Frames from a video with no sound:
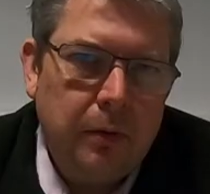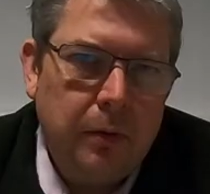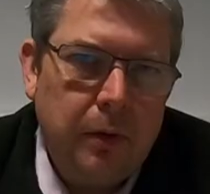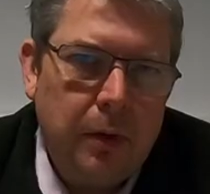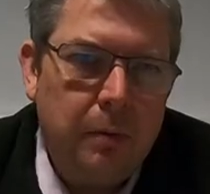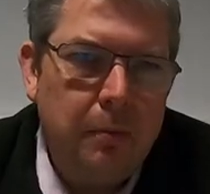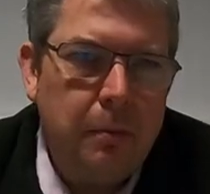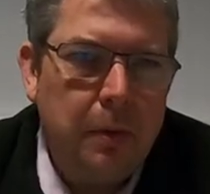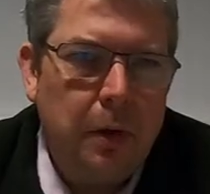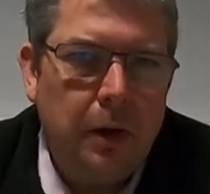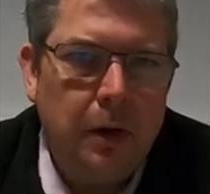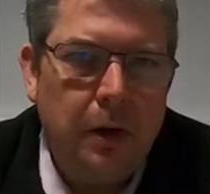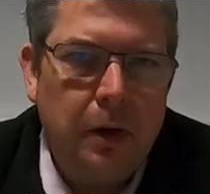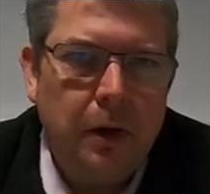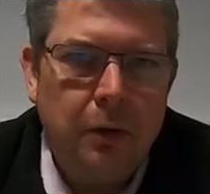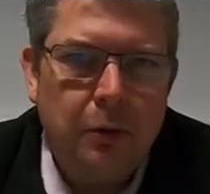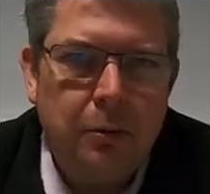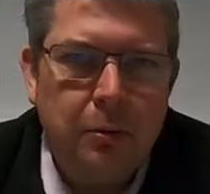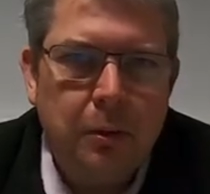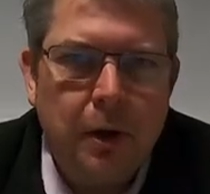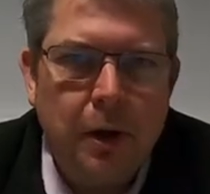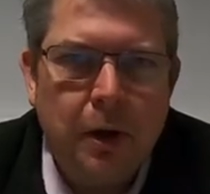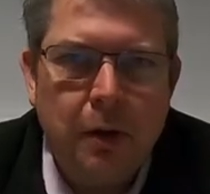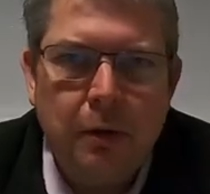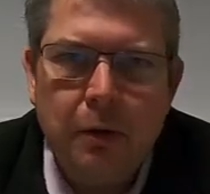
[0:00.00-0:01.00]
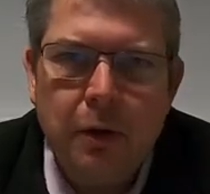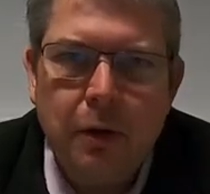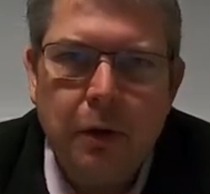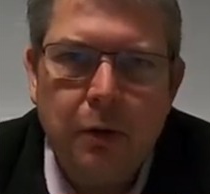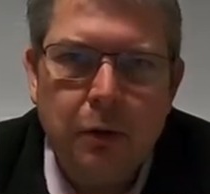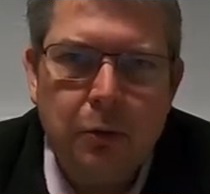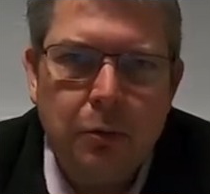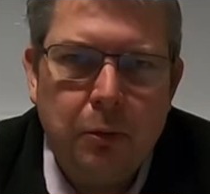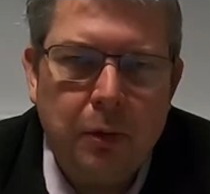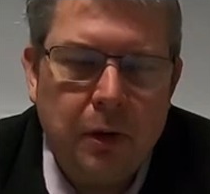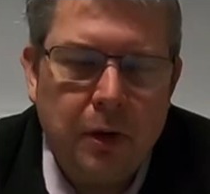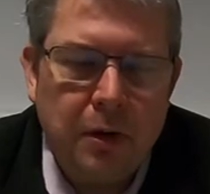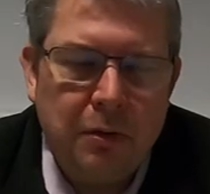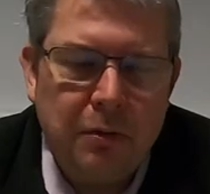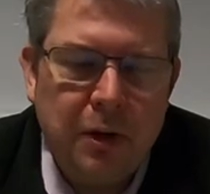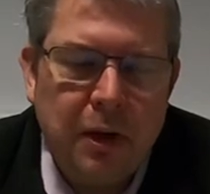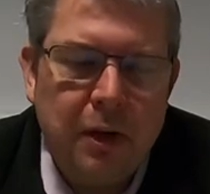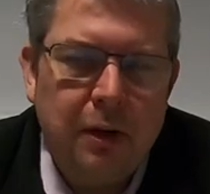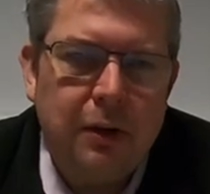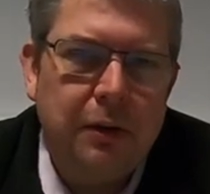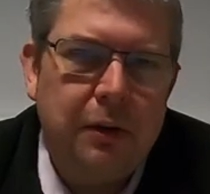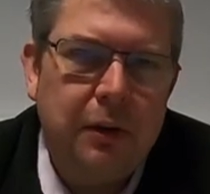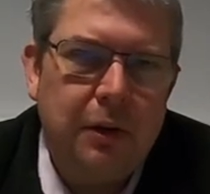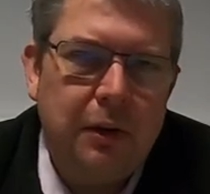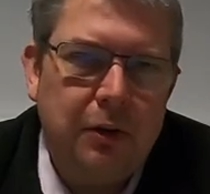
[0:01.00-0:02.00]
In my experience, when I've
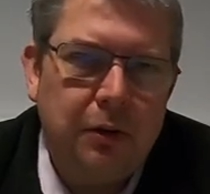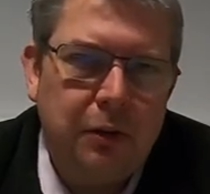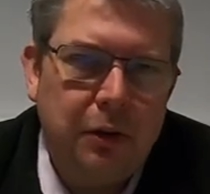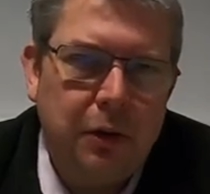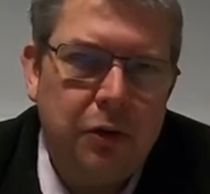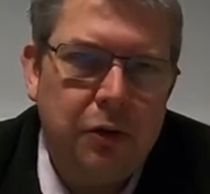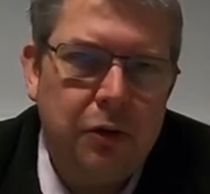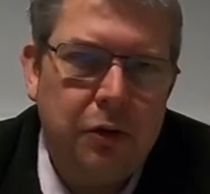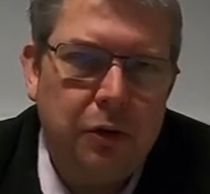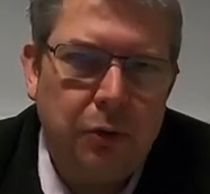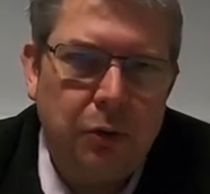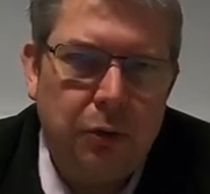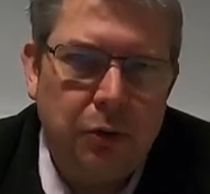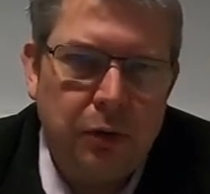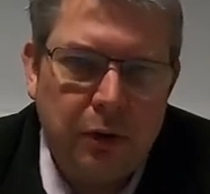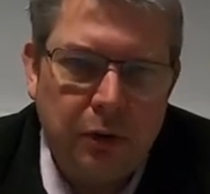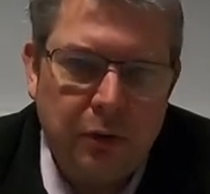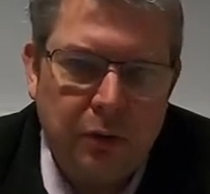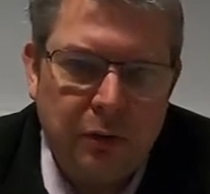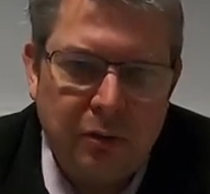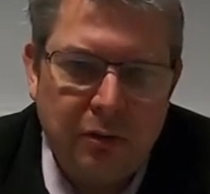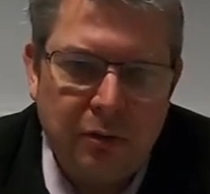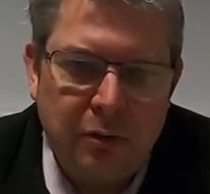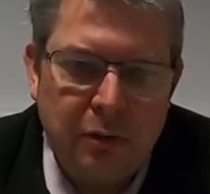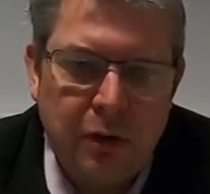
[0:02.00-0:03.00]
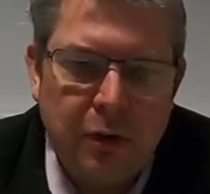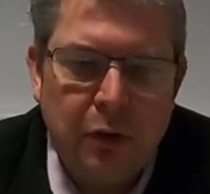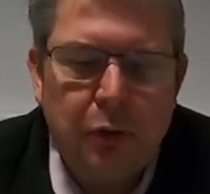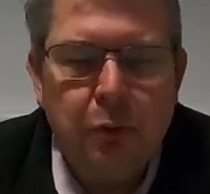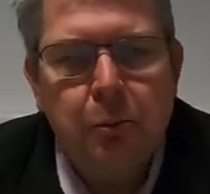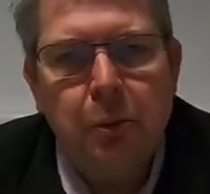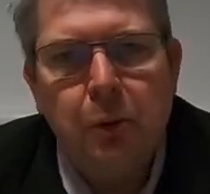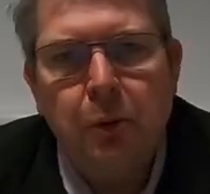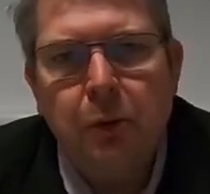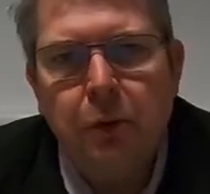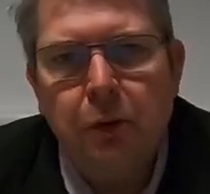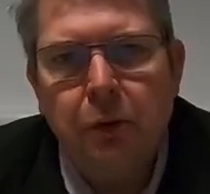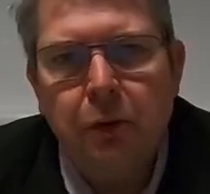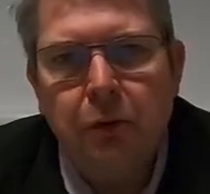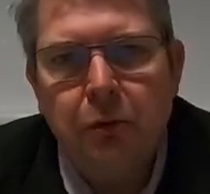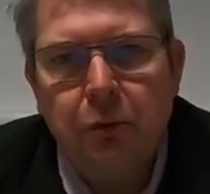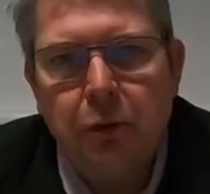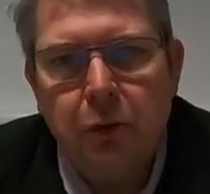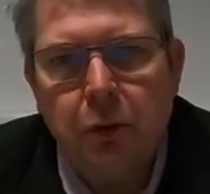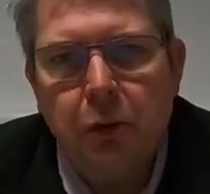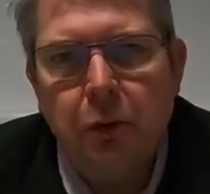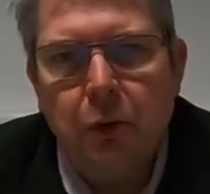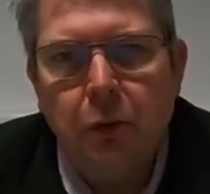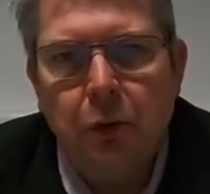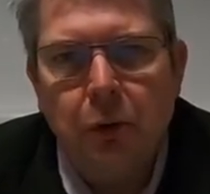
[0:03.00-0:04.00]
had these issues, that's the first point of
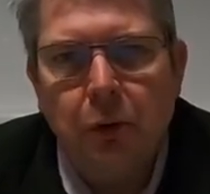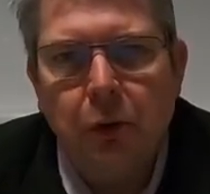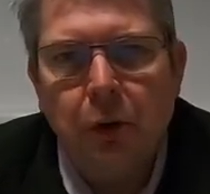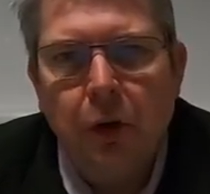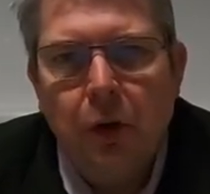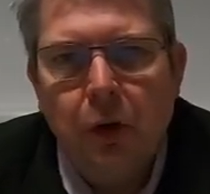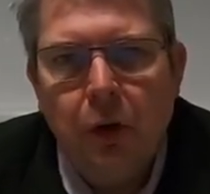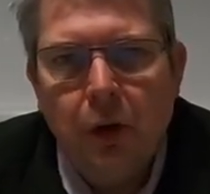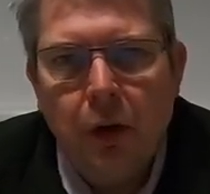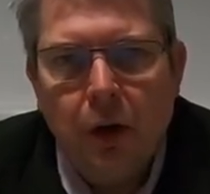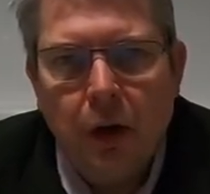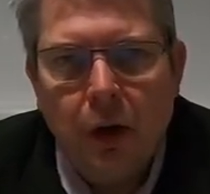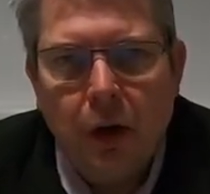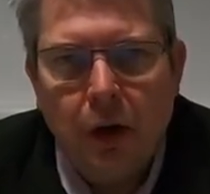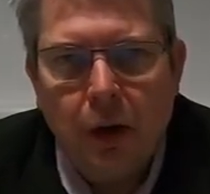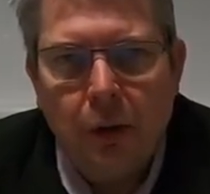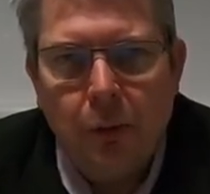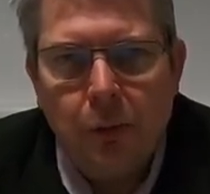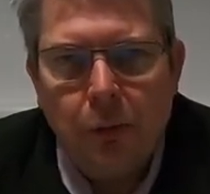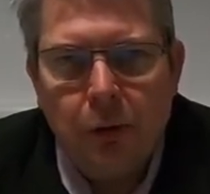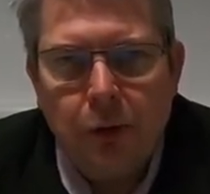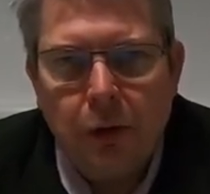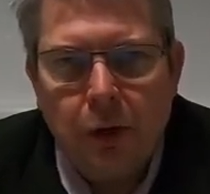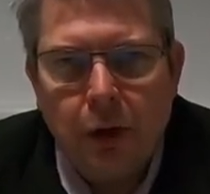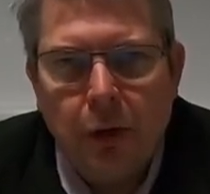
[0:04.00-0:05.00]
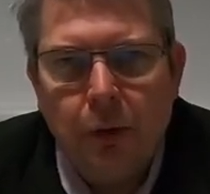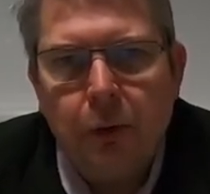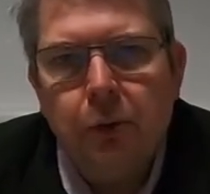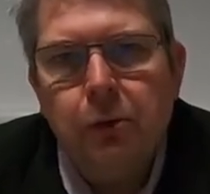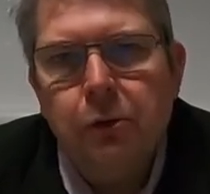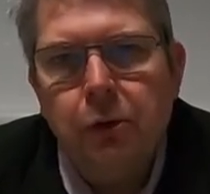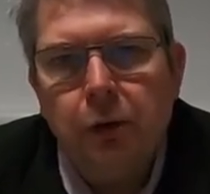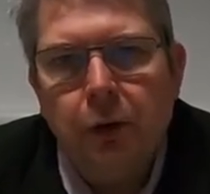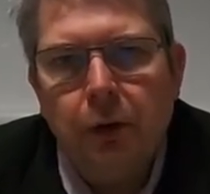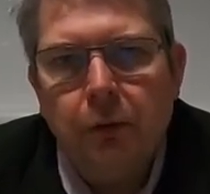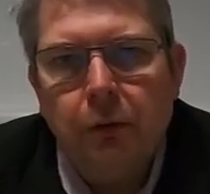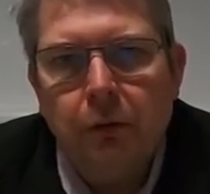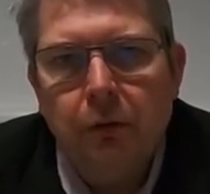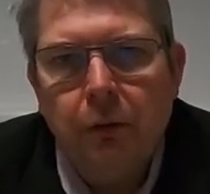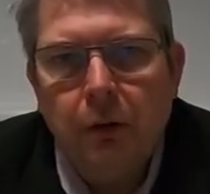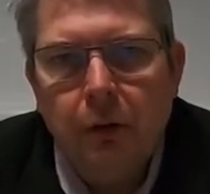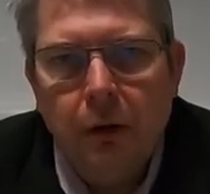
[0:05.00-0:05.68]
call I would go to.